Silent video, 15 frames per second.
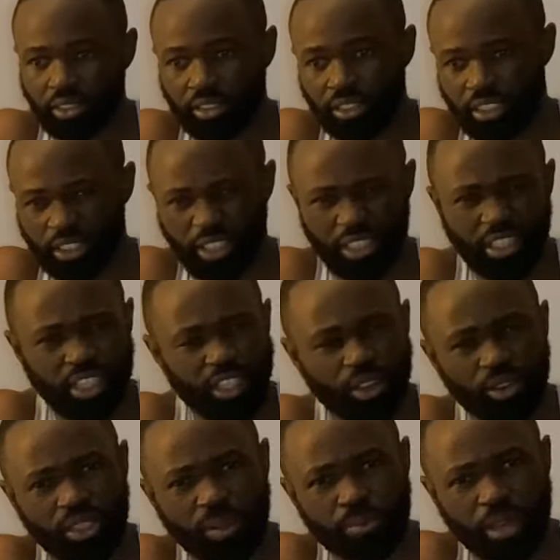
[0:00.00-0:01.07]
He's, I think, the
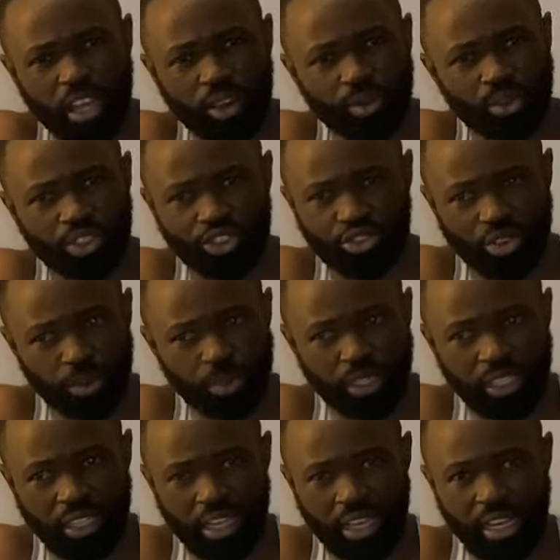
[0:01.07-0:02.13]
only player who was
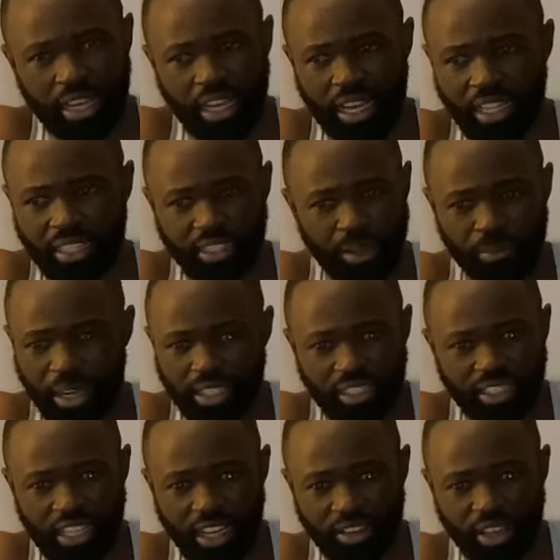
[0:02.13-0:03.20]
dropped is Amad
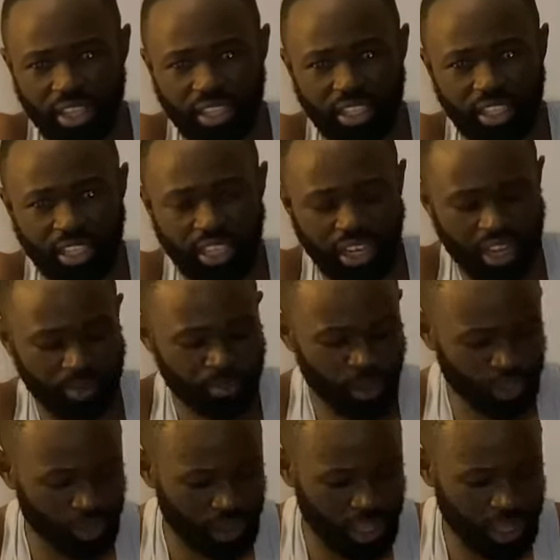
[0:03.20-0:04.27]
Diallo, I think.
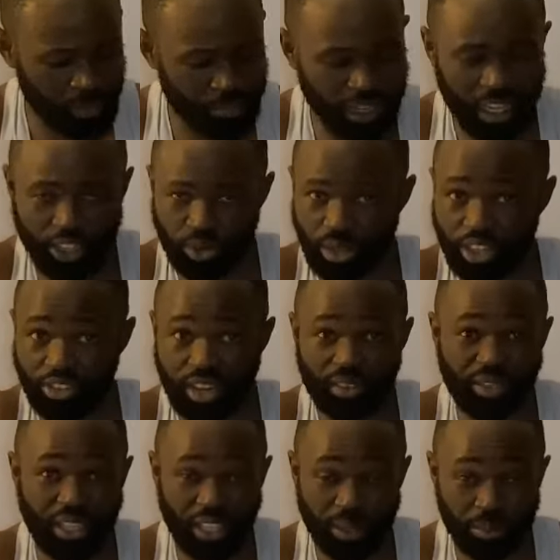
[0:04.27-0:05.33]
Most of the other players were
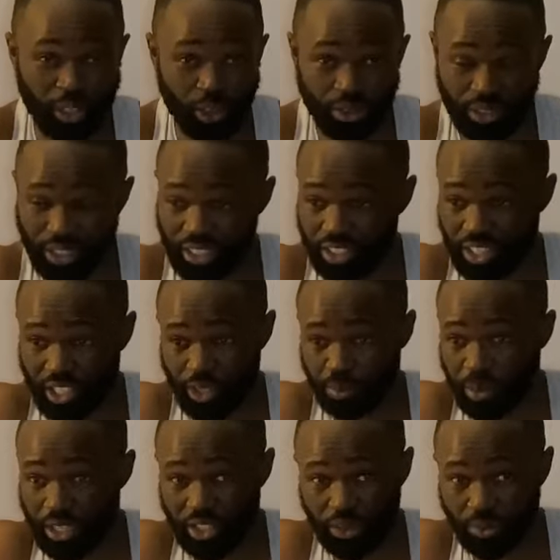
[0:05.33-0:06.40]
driving themselves in these
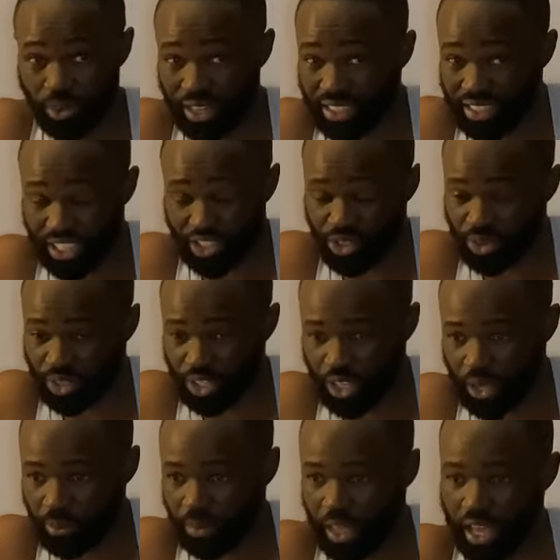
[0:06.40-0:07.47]
expensive rides, as you see
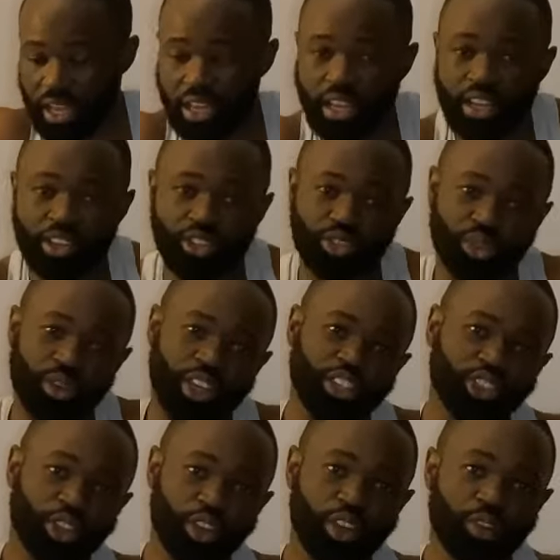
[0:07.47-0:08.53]
them there. So
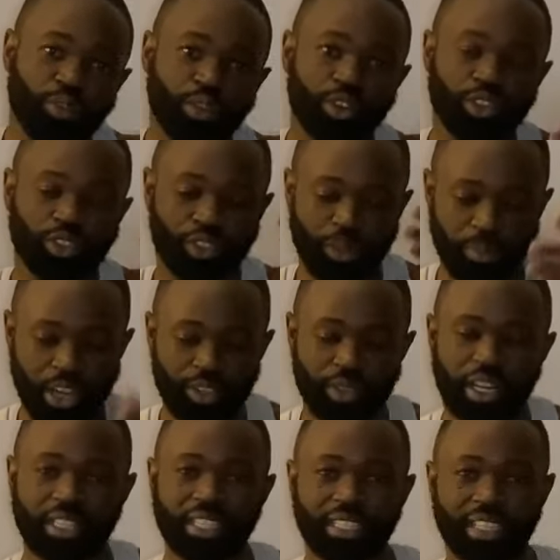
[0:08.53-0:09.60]
enjoy, of course, the Man
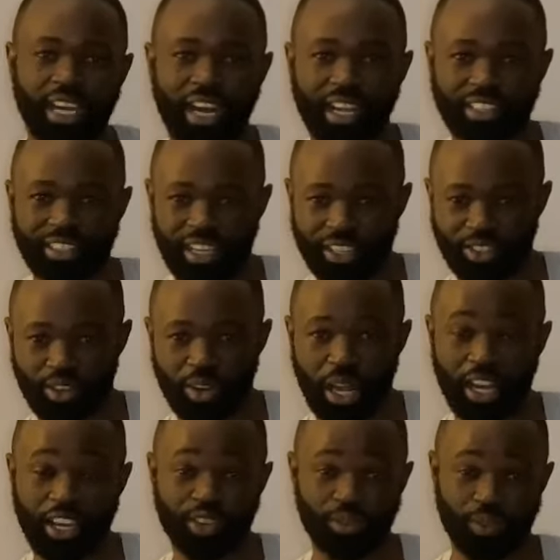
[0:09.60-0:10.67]
United cars and, you know,
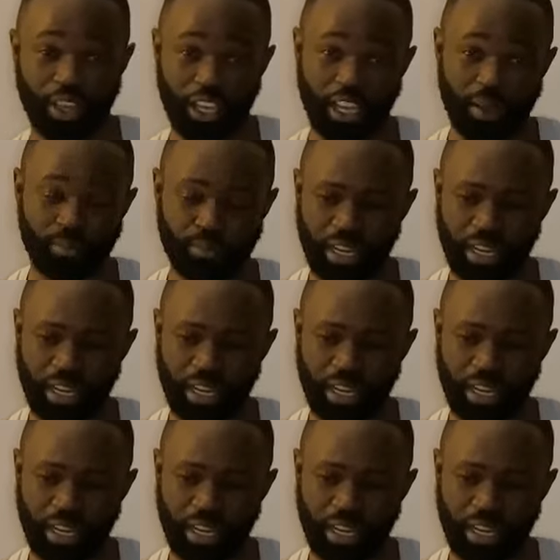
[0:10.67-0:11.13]
ahead of the game.